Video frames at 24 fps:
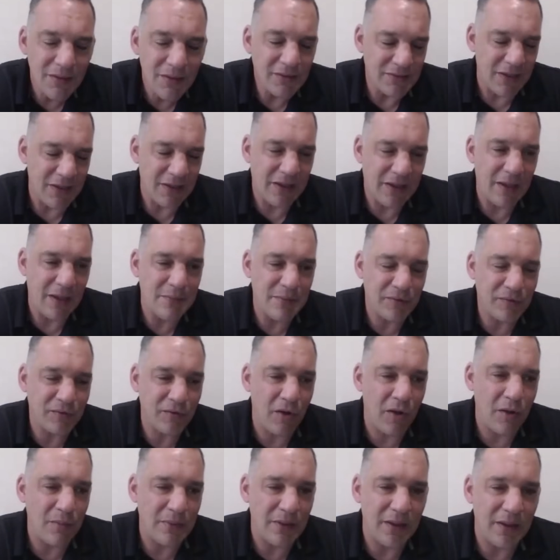They came and
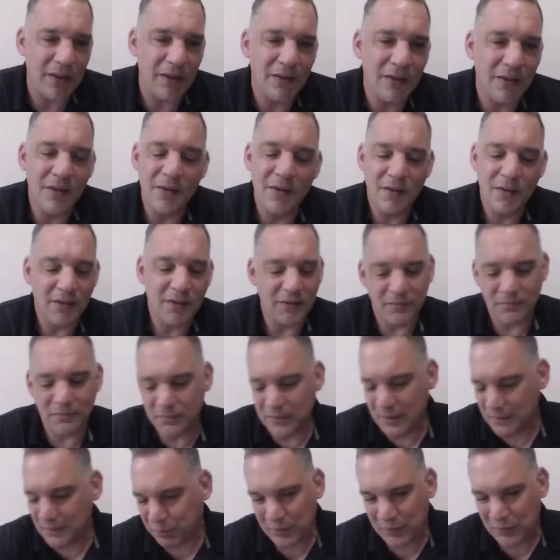saw me.
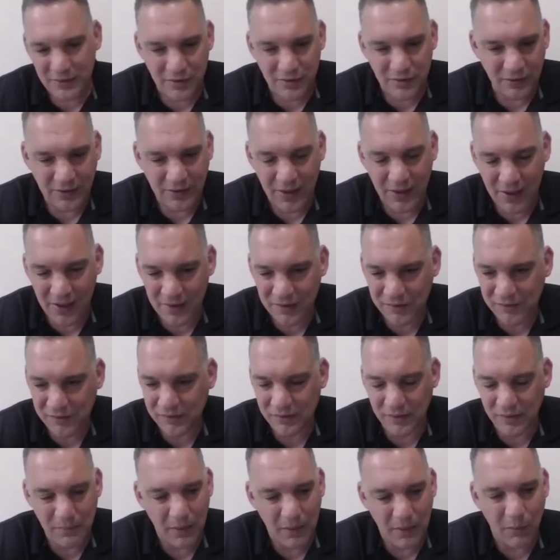They pled their
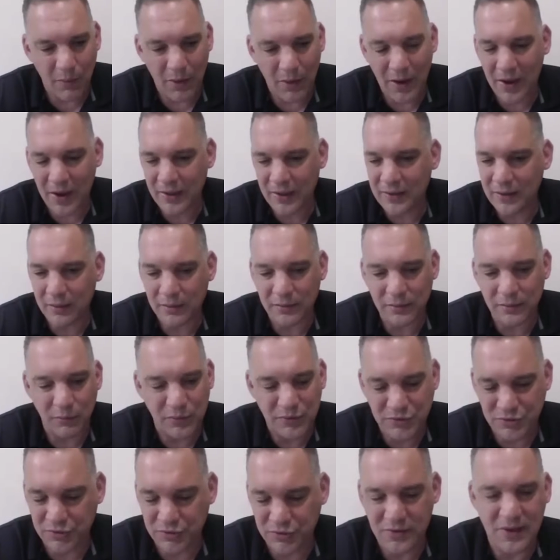case about why
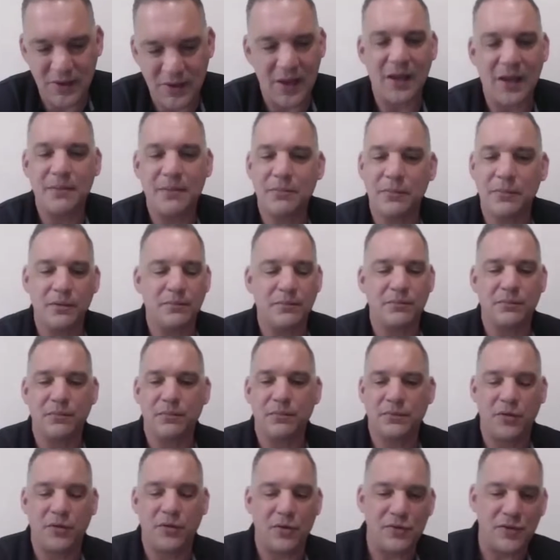we should not
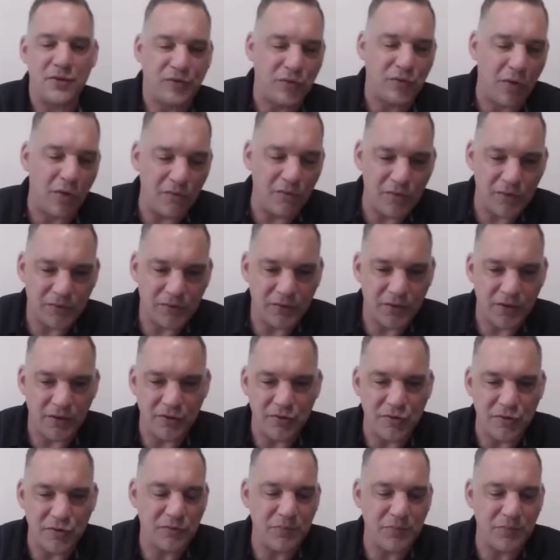turn this over to
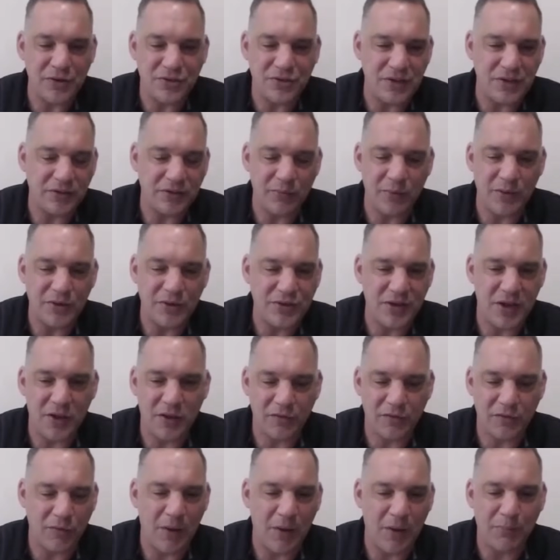the USMA G3
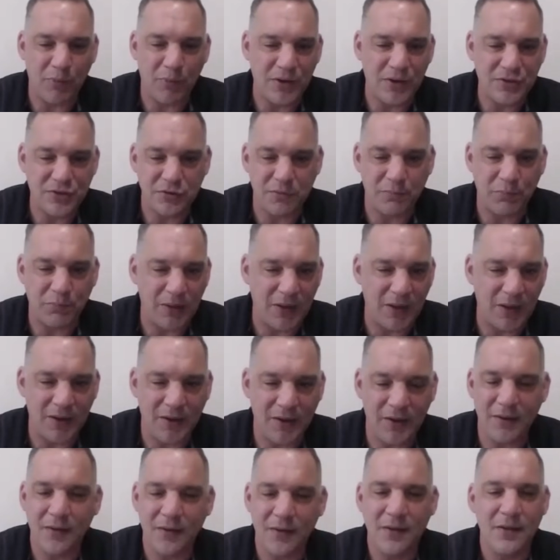channels for operational
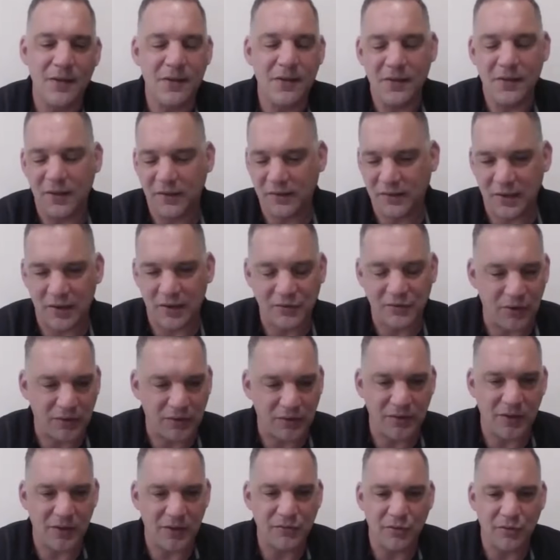planning, et cetera, et
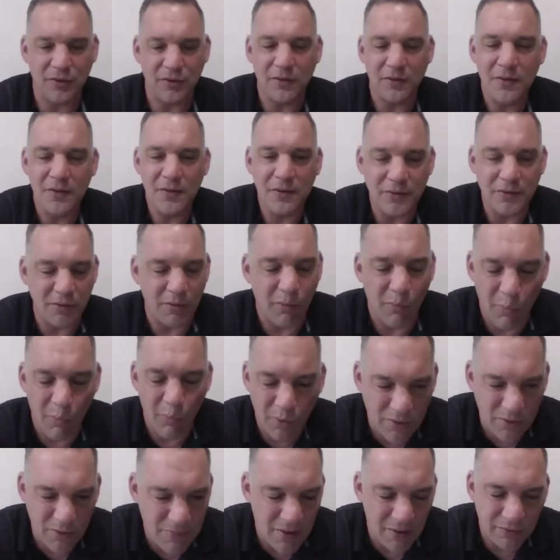cetera. They were
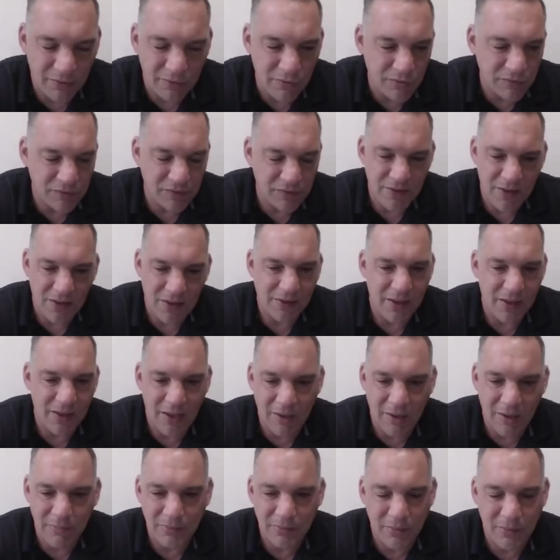worried about losing that
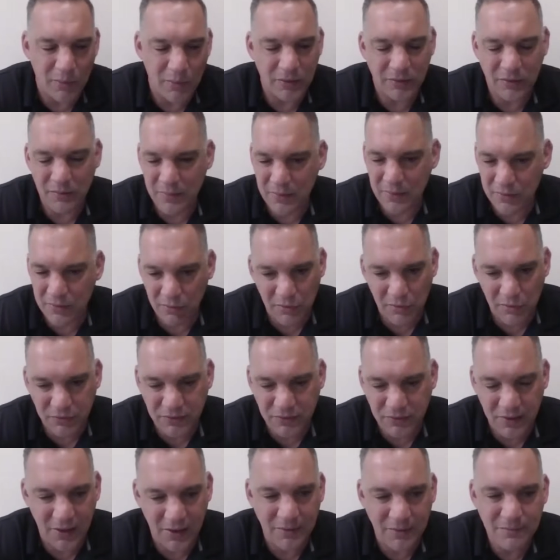game. They wanted it to be their own
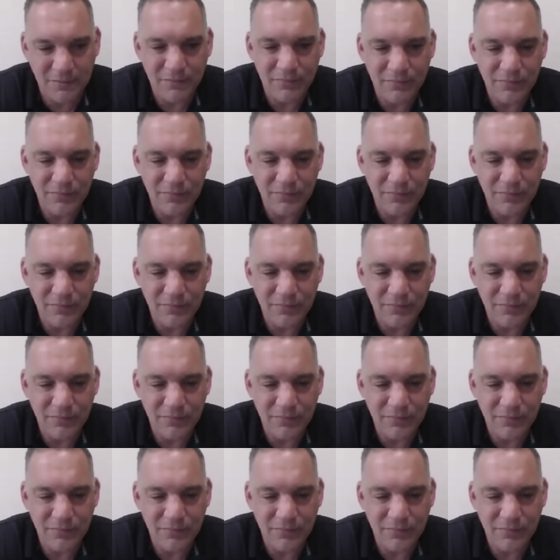thing.